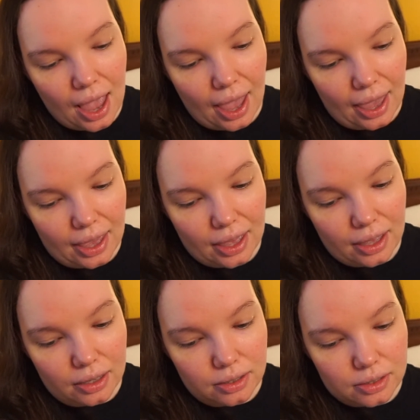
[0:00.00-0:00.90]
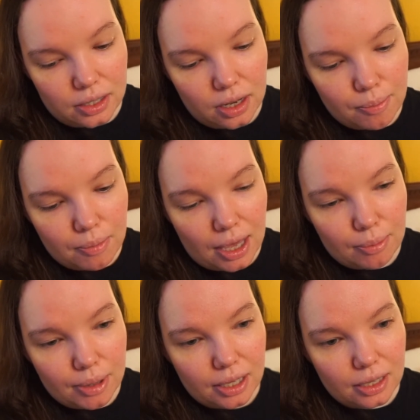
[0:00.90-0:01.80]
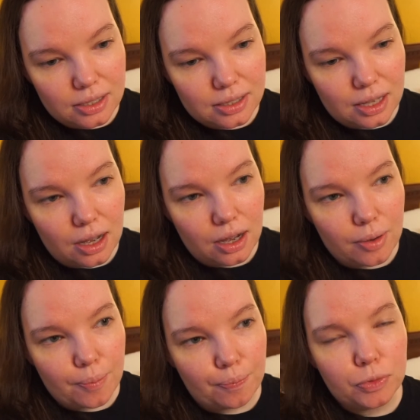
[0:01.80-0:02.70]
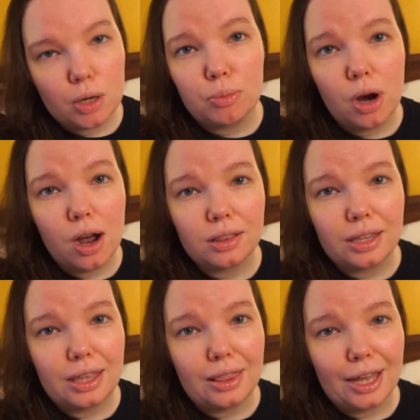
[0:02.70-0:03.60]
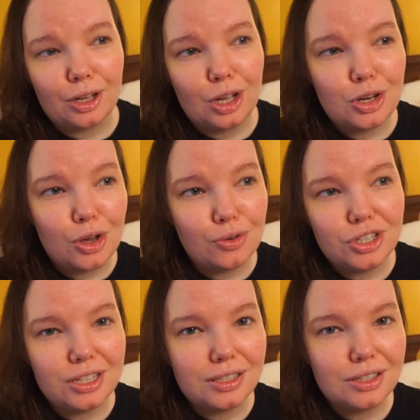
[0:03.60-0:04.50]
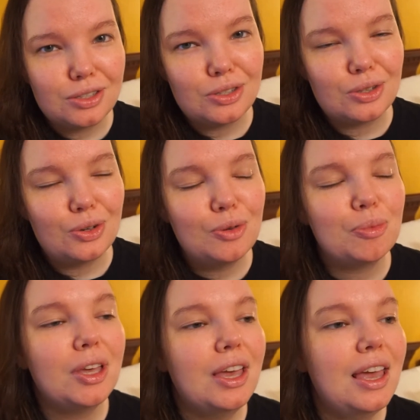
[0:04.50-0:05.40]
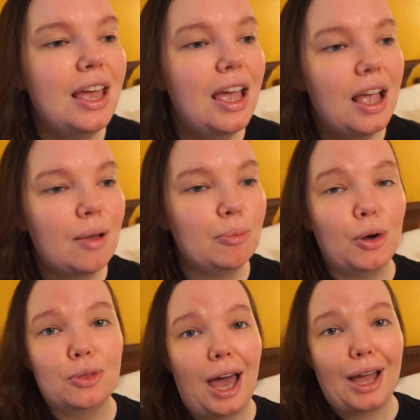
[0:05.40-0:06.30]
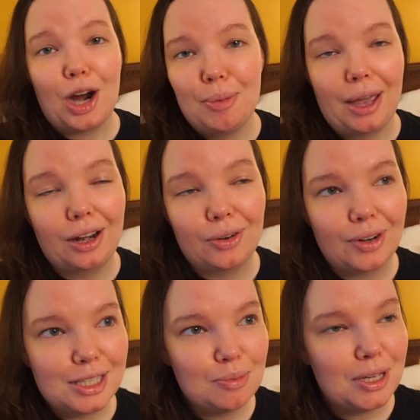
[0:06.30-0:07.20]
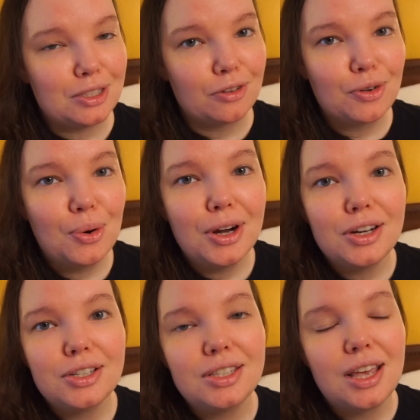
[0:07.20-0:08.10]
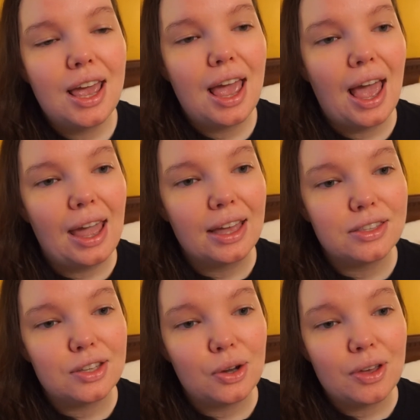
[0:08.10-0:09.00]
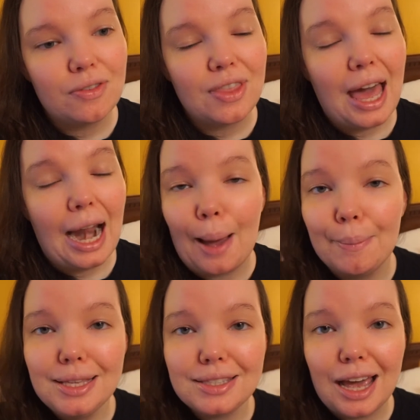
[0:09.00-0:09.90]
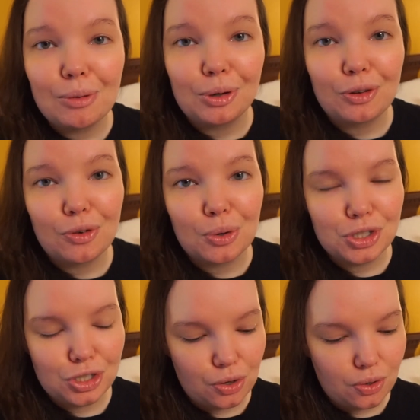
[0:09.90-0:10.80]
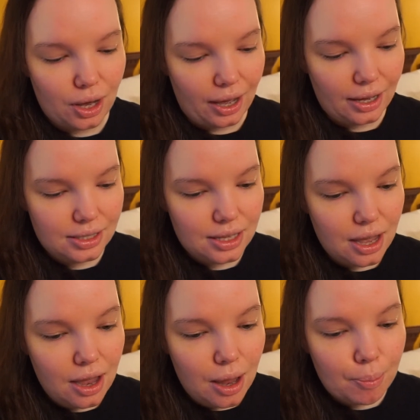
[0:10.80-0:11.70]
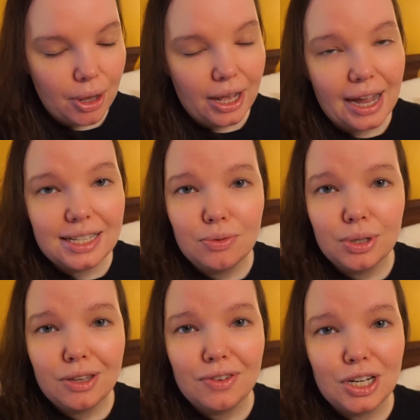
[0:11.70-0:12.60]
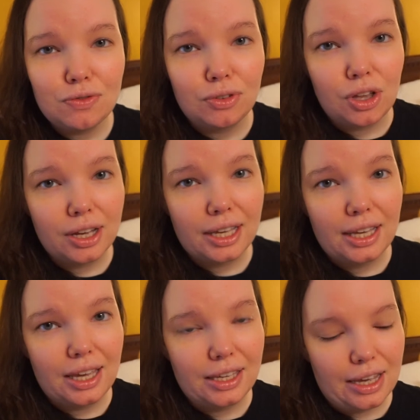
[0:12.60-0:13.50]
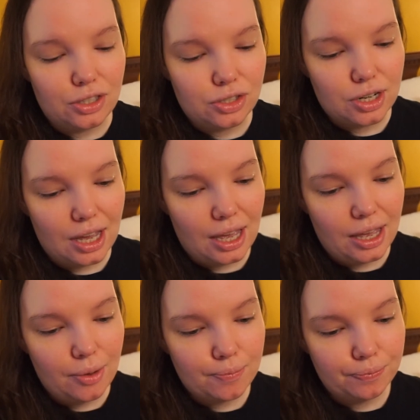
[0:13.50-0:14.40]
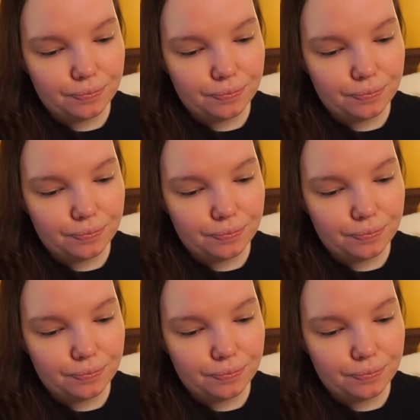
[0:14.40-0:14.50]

And maybe some broccoli, like no cheese soup both high carb Hannah recipes, of course. And so if that happens, I will of course show you guys but I didn't really finish vlogging yesterday.